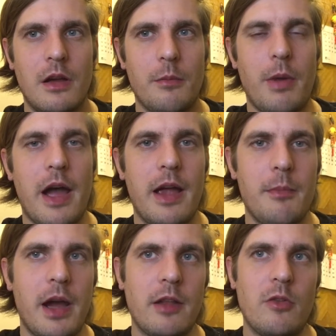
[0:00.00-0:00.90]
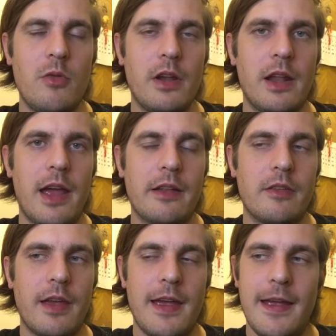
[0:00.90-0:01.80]
by by doing
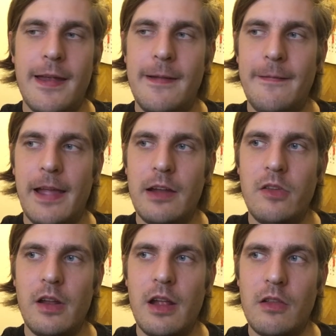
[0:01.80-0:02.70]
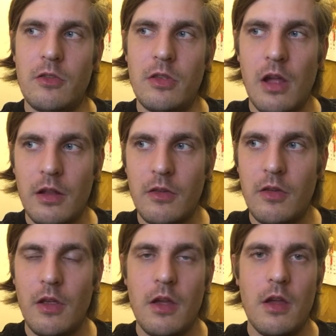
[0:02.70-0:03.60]
that and i think that's
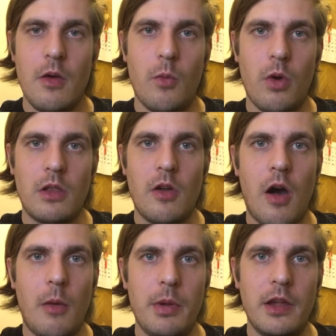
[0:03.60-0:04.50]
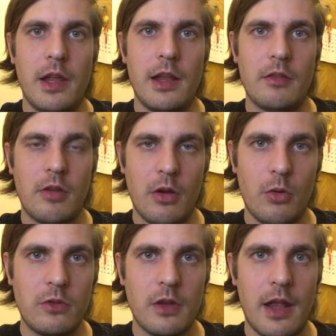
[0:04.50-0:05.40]
not what the hobby
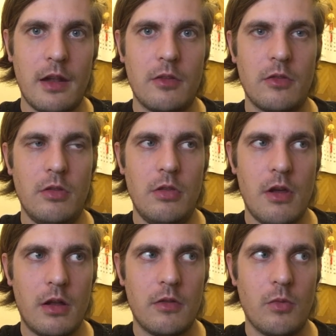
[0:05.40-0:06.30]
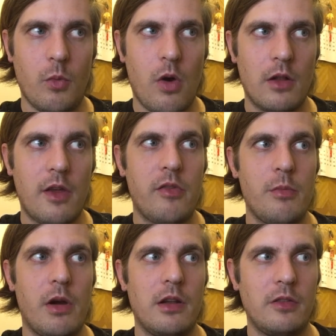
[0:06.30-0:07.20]
entails and it's not what
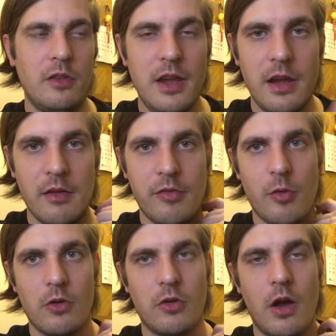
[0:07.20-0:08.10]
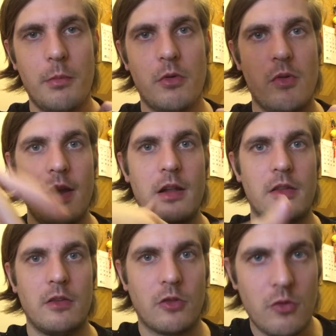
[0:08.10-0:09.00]
everybody's seeking for so i'm created
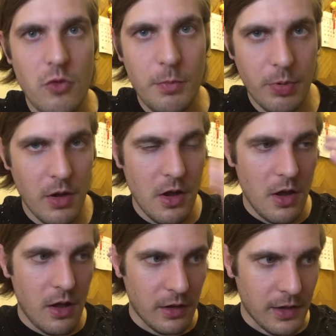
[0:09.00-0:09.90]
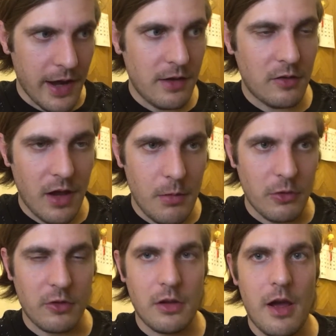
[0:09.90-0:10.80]
this group
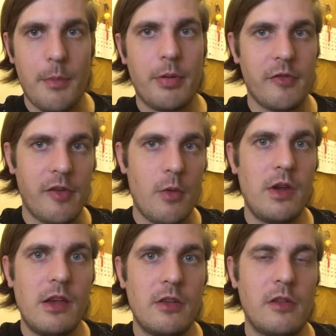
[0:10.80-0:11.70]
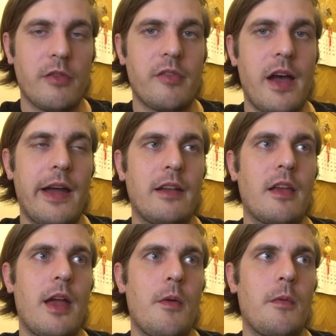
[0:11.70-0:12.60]
lightsabers club very easy to find
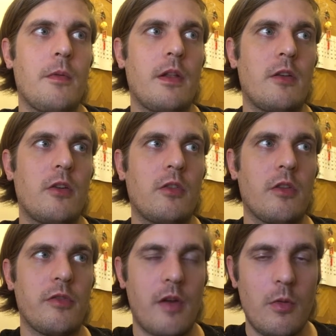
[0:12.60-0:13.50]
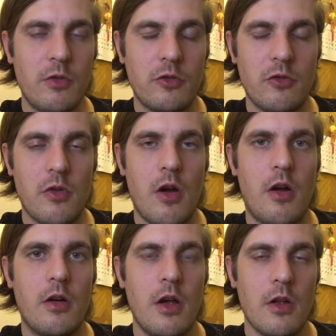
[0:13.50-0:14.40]
and there's a very
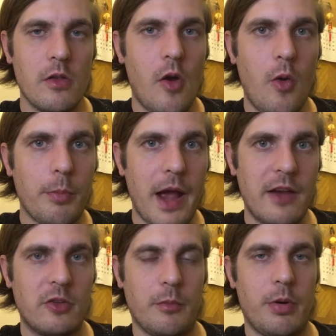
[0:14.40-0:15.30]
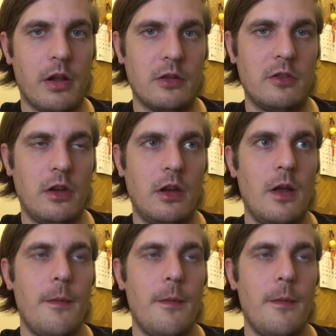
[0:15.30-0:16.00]
strong no bashing policy